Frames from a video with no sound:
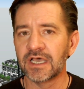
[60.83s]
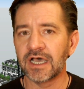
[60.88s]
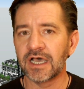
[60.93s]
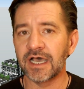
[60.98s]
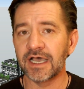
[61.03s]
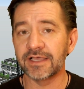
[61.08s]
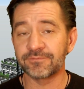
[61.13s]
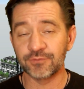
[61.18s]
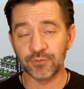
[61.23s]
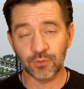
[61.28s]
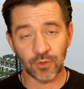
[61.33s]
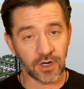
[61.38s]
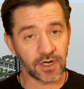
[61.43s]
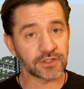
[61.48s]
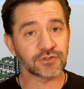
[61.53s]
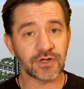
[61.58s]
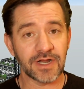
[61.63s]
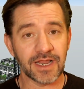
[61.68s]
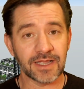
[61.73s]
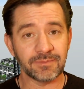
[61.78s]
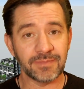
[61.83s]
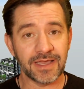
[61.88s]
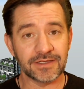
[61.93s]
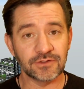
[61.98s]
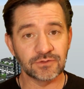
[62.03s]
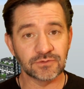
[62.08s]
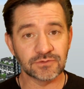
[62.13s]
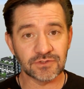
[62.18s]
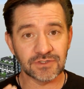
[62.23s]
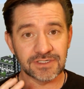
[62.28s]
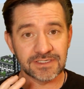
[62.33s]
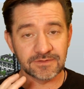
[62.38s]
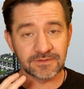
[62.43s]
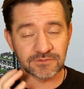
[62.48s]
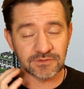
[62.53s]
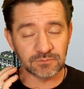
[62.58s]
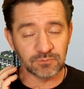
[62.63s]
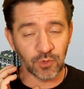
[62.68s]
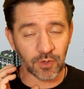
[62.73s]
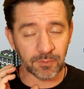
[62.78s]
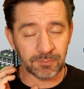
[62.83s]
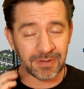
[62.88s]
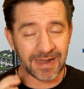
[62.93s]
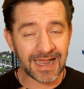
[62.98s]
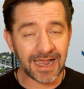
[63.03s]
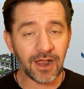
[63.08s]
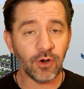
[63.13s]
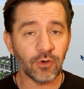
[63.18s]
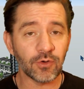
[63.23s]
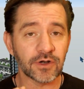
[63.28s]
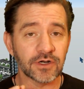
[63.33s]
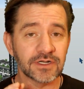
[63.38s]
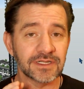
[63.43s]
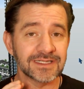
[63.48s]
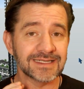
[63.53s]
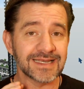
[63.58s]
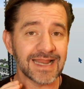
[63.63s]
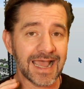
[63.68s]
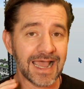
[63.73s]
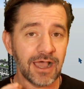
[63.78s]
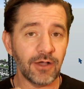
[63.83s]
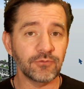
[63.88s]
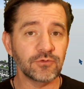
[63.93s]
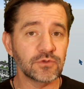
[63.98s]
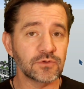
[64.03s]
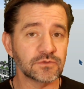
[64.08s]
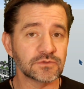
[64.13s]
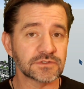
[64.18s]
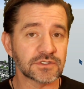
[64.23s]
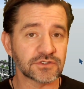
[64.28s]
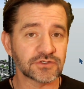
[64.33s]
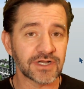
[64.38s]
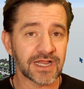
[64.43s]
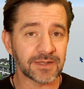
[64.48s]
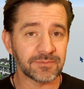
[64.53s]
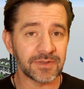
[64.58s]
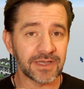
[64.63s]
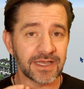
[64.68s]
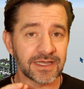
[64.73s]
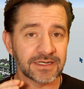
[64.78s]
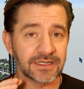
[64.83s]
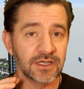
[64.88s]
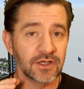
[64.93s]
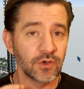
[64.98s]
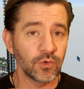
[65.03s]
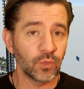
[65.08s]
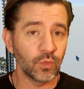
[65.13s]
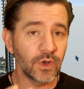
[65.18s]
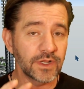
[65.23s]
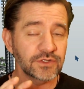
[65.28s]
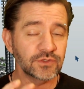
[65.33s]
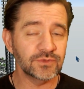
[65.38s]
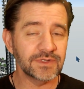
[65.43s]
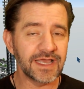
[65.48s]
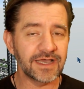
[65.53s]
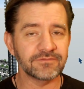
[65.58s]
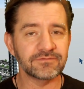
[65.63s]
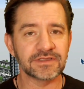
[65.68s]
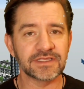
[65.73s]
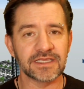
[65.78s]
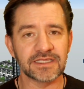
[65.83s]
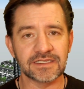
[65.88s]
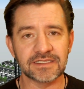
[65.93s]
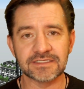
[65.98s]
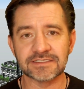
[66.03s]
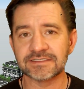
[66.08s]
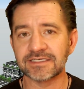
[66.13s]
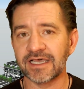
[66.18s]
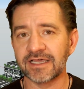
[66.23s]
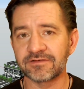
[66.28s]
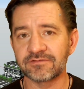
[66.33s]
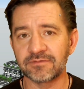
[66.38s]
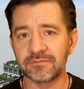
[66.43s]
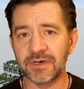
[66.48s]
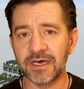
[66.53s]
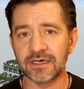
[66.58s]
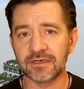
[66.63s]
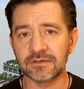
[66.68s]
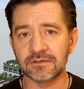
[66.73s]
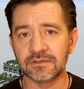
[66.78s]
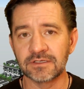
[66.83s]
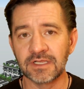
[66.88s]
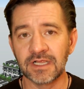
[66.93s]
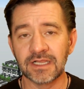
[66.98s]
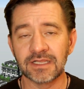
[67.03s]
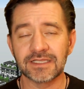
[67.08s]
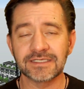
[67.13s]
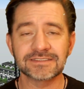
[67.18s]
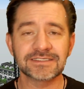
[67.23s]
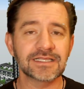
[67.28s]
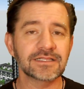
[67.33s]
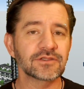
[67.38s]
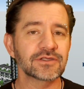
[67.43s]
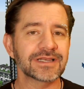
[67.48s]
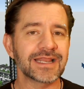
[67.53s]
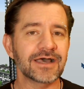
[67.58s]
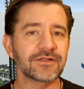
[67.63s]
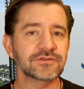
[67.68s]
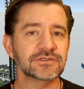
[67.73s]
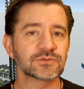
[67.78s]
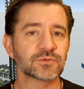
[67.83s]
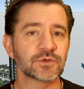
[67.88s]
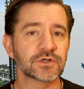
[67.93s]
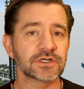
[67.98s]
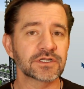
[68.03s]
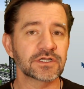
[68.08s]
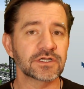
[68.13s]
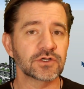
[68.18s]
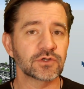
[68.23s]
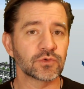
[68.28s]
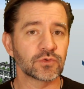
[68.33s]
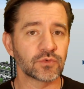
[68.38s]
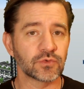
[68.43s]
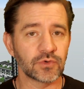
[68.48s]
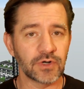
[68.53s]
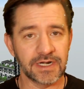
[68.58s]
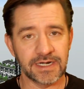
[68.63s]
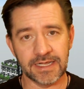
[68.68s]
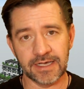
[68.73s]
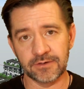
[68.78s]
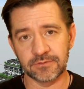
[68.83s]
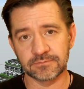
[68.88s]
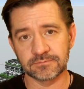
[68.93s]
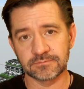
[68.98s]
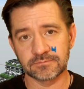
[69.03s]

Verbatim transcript: If you are a trackpad user, it gives you more power in how you use the trackpad when you navigate inside of a model. Let's take a look at how these work right now.